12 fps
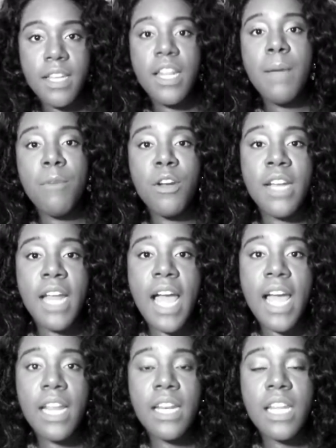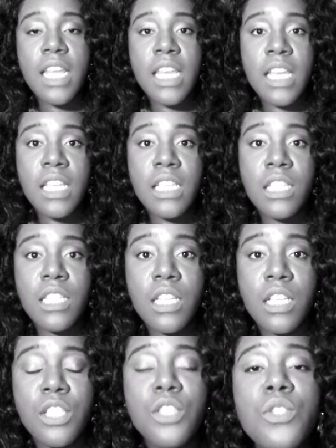number 9 is
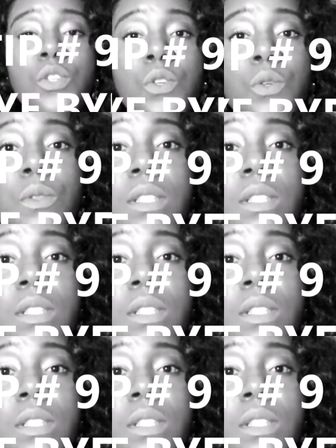to